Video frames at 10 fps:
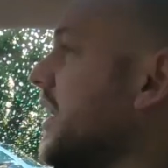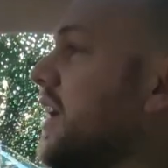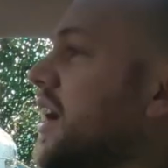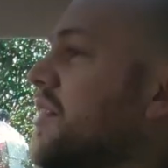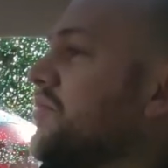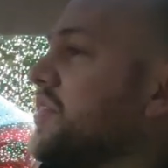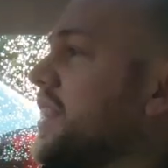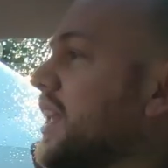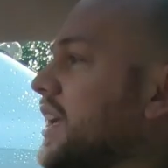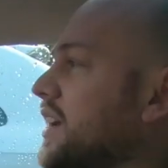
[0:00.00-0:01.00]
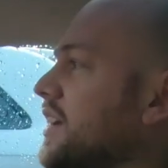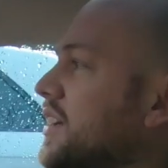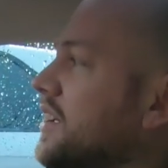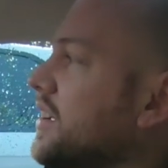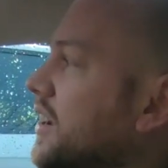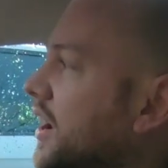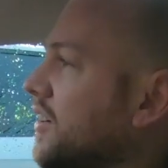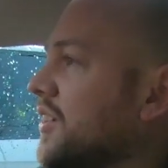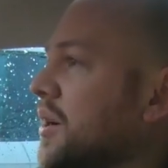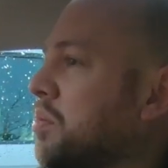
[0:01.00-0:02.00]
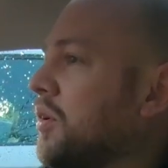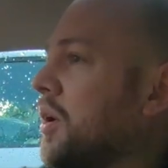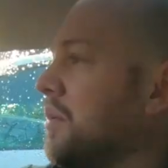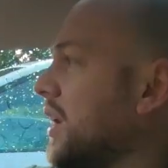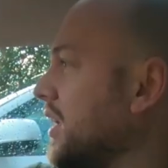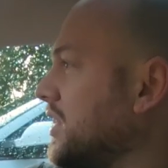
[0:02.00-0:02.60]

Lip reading: you know, a proper like